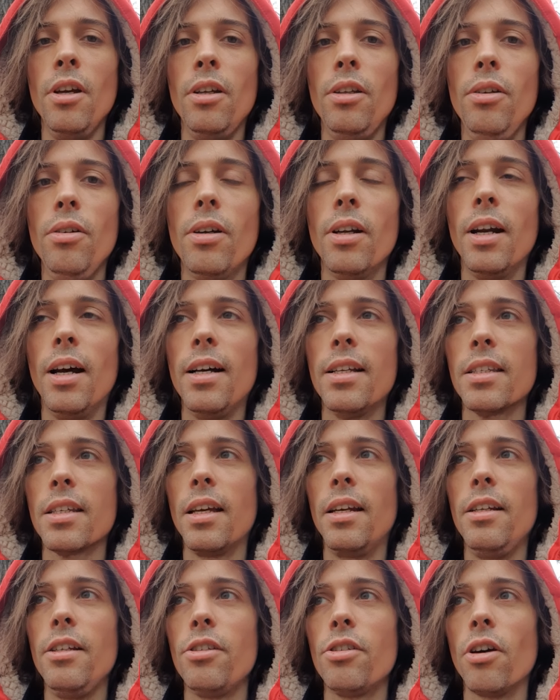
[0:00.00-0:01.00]
You can ask
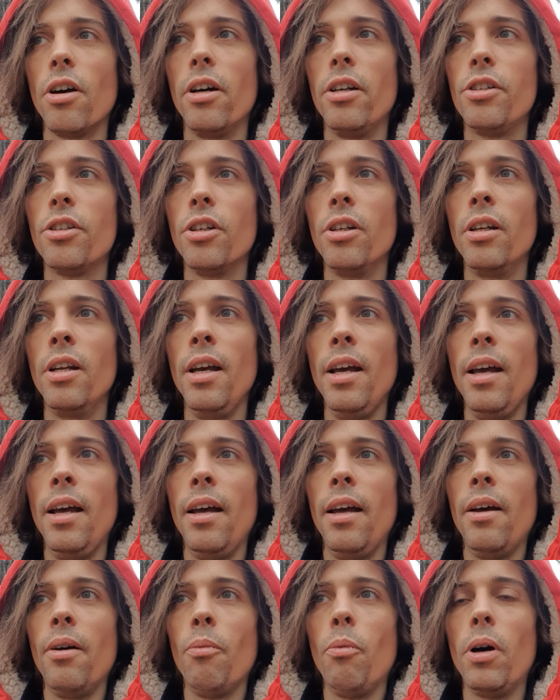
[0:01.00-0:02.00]
any surgeon,
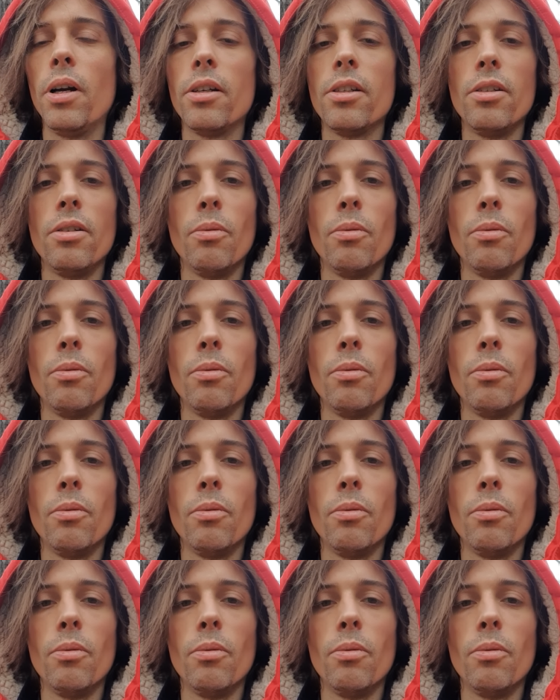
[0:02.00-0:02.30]
what,